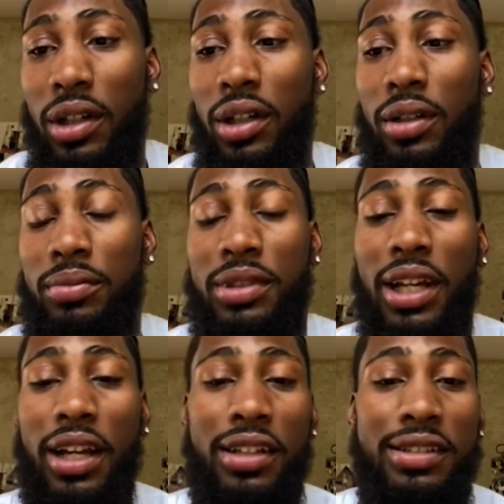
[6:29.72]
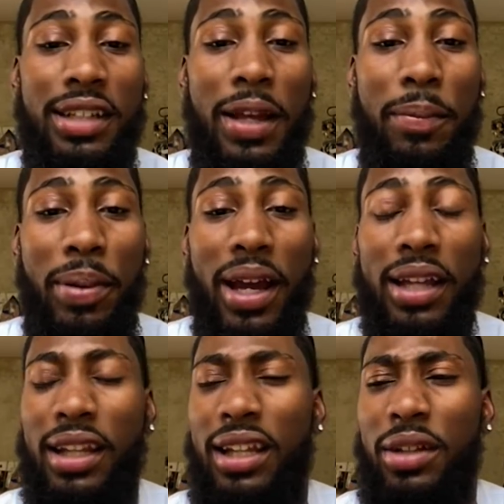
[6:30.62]
um, taking the same
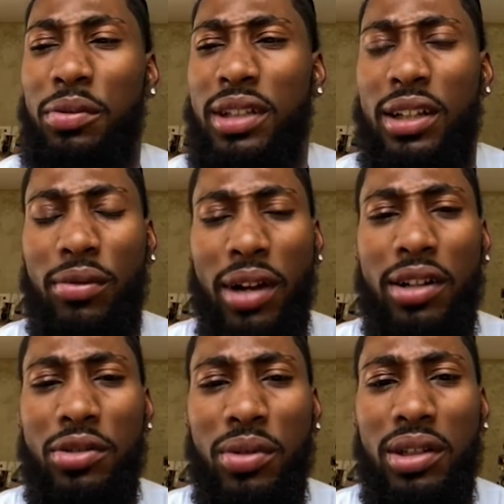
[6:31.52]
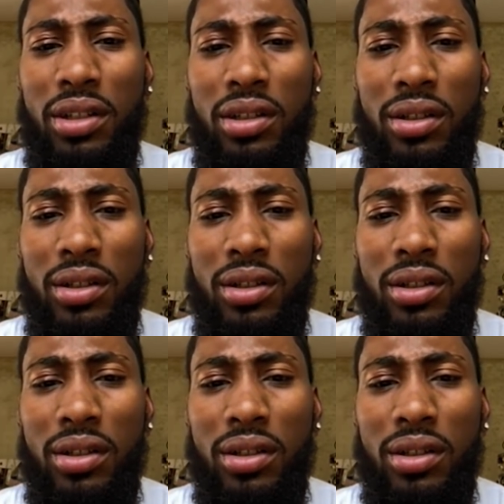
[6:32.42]
path. Uh, he was at the Raiders, wasn't he?